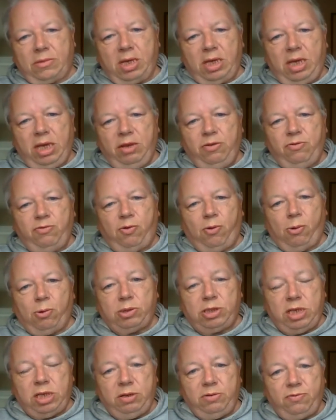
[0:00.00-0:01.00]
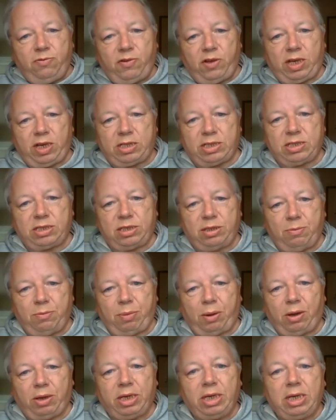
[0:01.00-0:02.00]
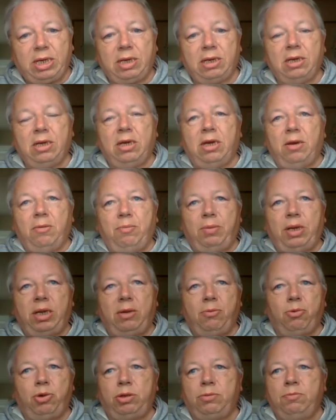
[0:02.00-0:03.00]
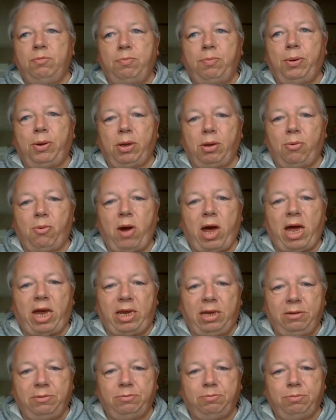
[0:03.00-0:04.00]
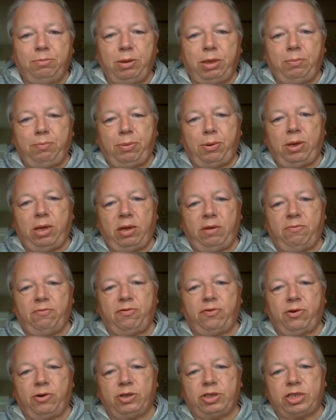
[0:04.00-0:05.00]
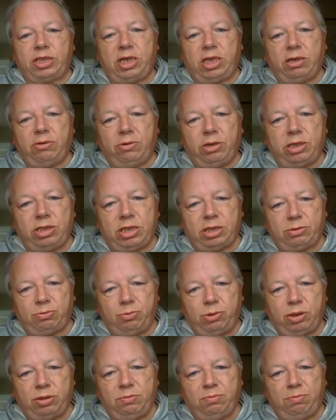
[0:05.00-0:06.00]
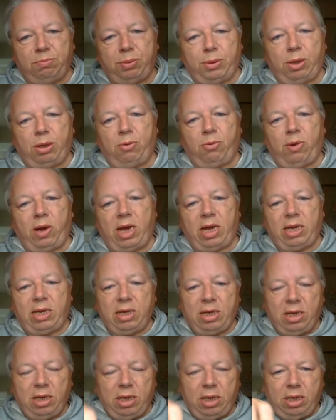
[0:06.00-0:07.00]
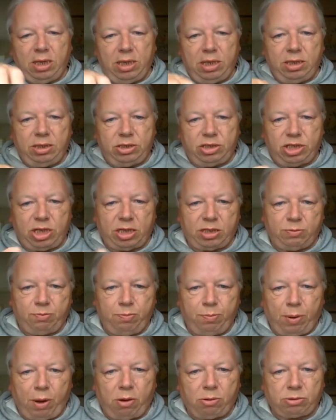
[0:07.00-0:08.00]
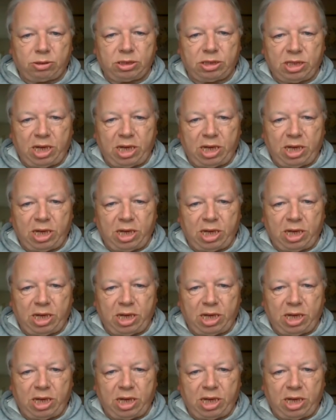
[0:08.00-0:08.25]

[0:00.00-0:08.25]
he thought he'd fixed the bike, but it wouldn't pull away. He put it in first gear, it just wouldn't pull away, it just bogged